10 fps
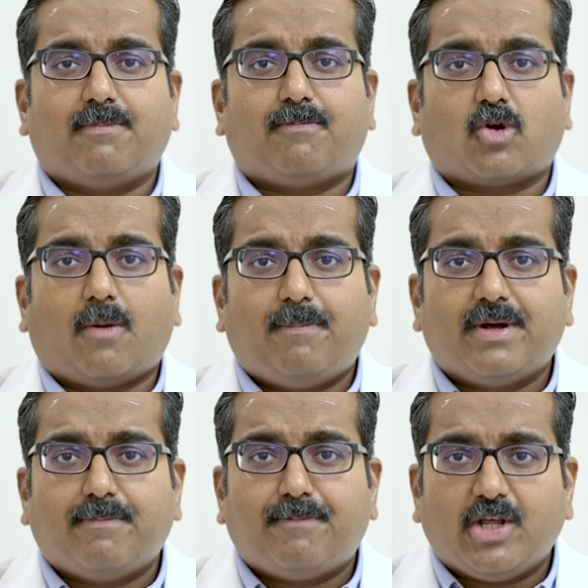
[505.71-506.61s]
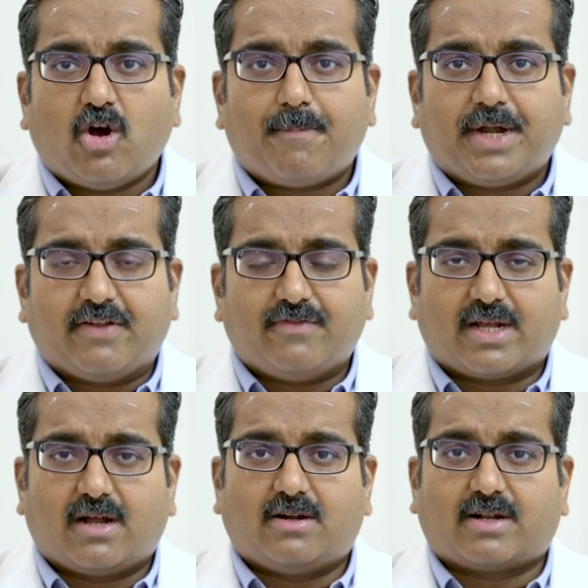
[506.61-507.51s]
a proper preoperative
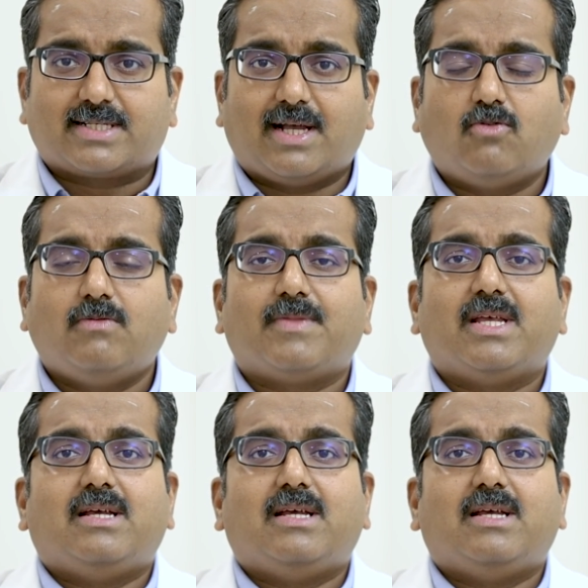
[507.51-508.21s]
neck ultrasound.